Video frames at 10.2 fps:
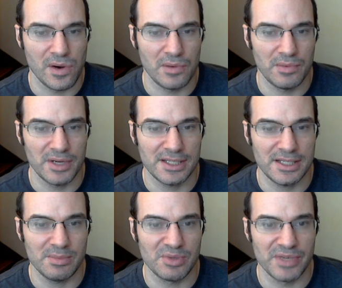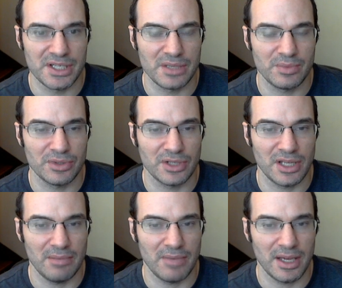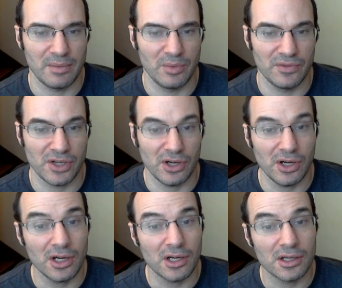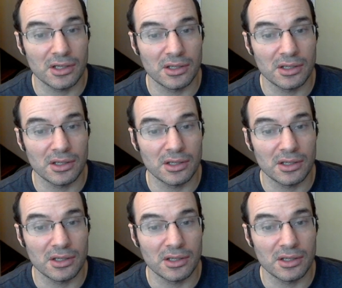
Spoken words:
But it seems reasonable to keep making moves. Ah.